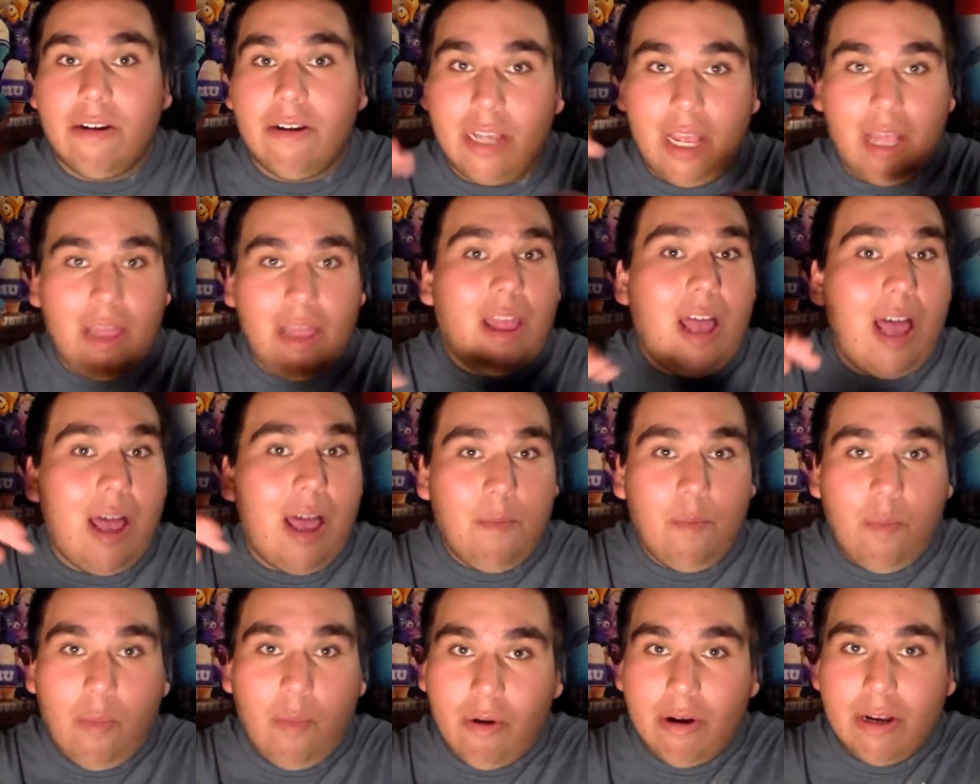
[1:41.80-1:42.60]
There's a
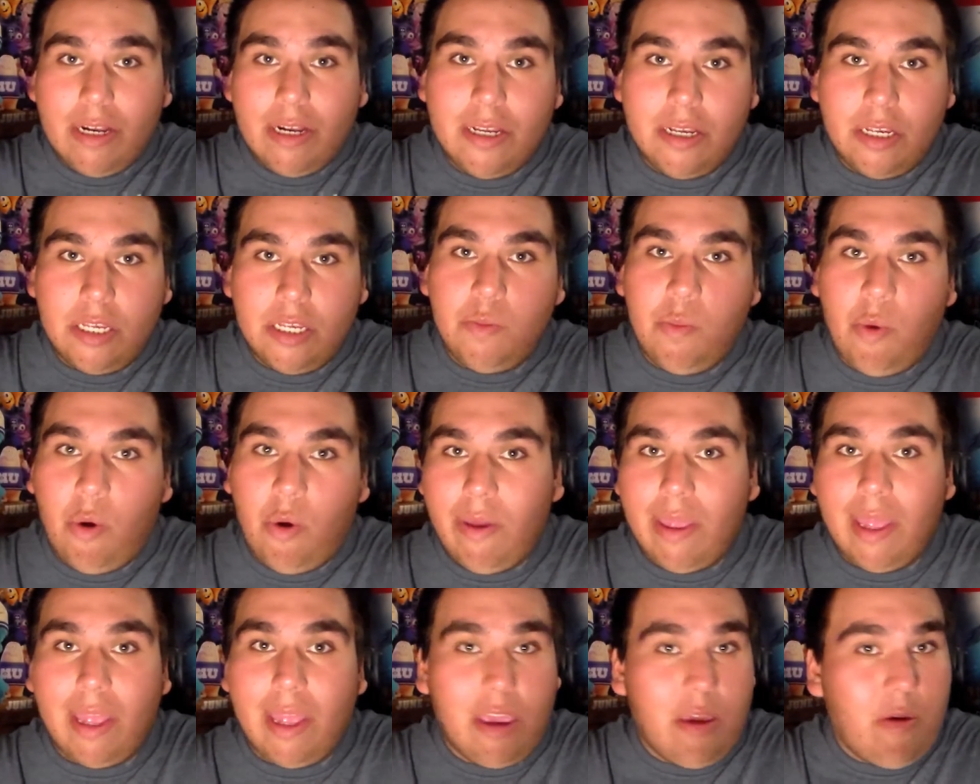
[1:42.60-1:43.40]
lot more to this
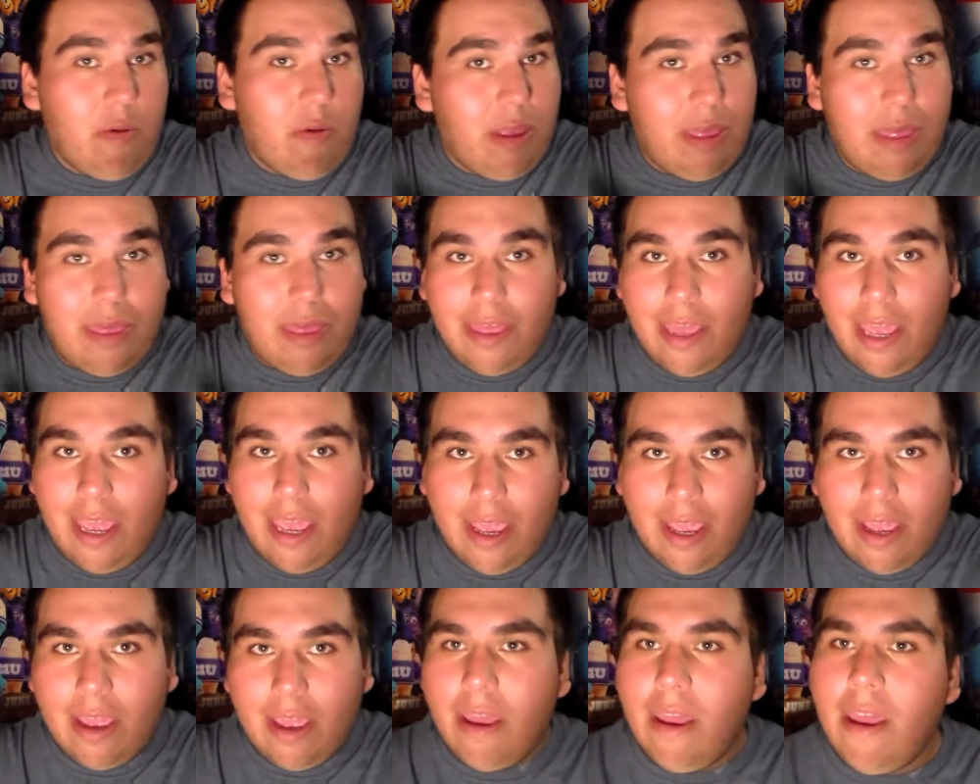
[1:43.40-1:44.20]
movie than you would
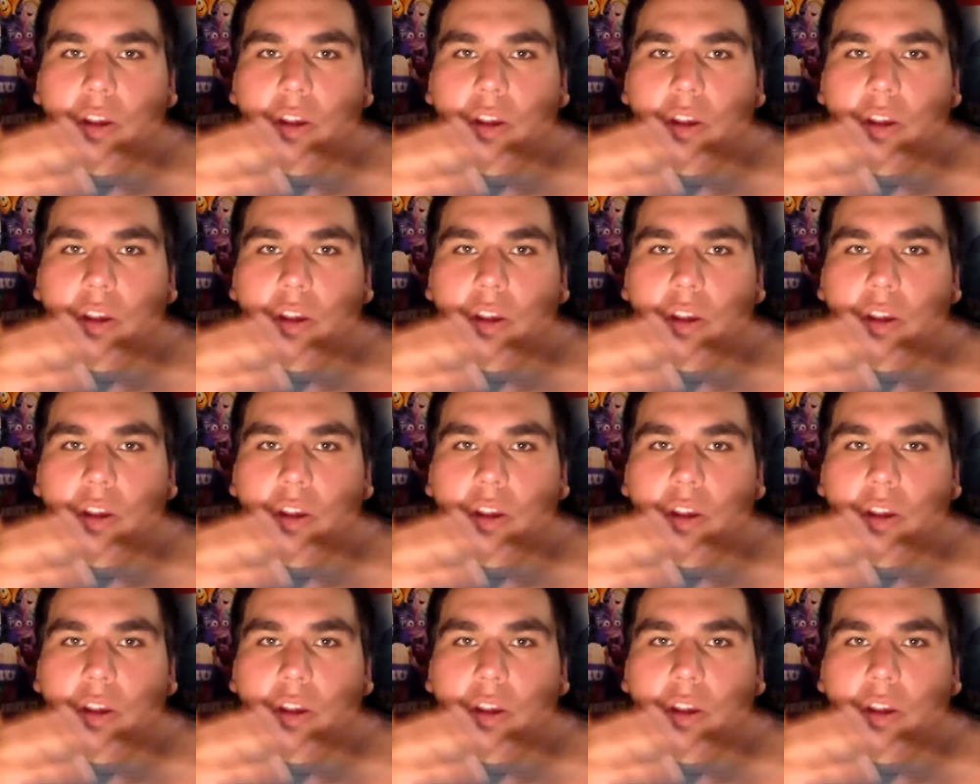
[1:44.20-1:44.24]
think.